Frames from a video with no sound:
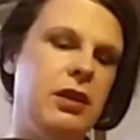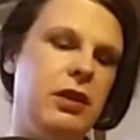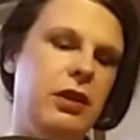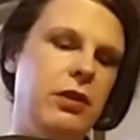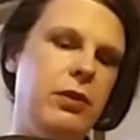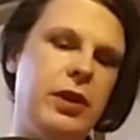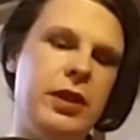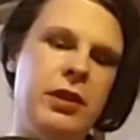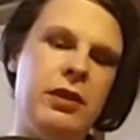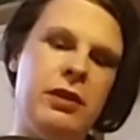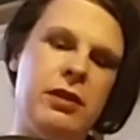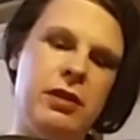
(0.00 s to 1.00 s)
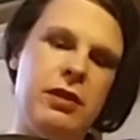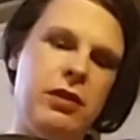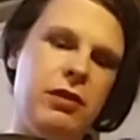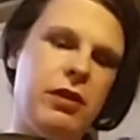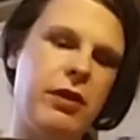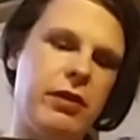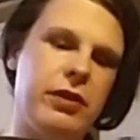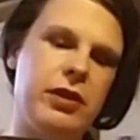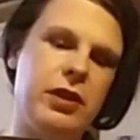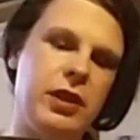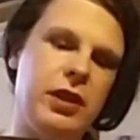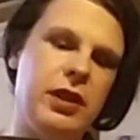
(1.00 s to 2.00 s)
You and your others
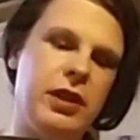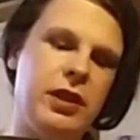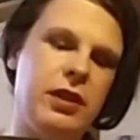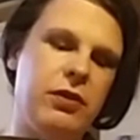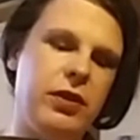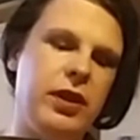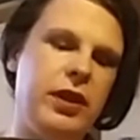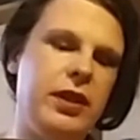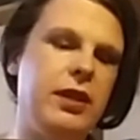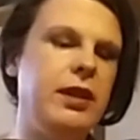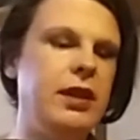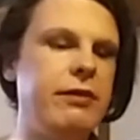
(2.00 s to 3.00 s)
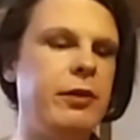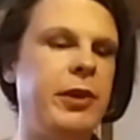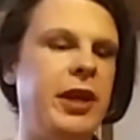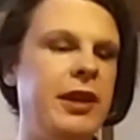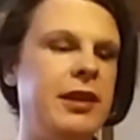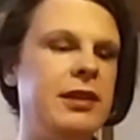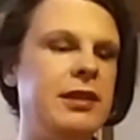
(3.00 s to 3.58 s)
really did a lot for me.